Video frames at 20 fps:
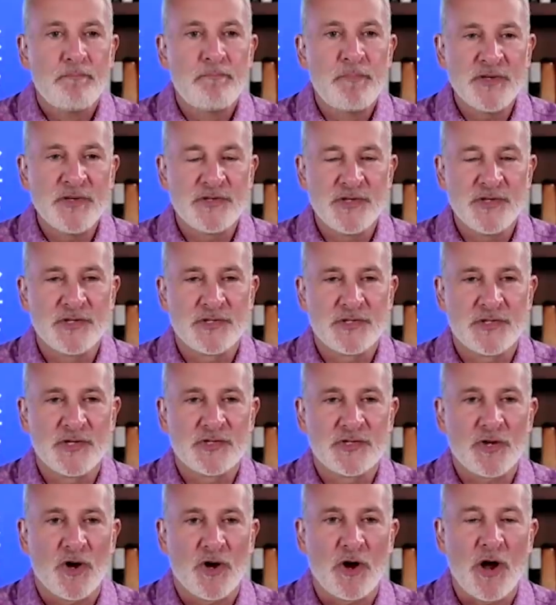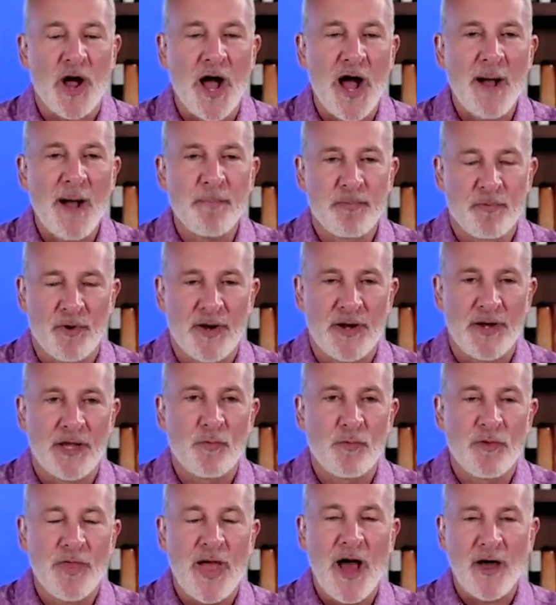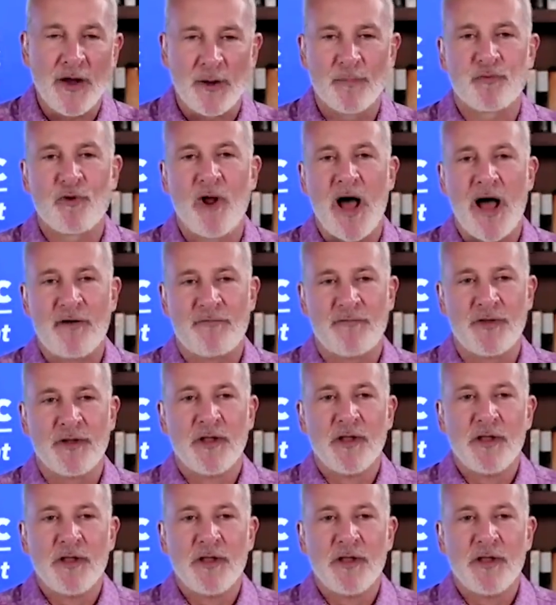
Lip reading: businesses are operating without a profit.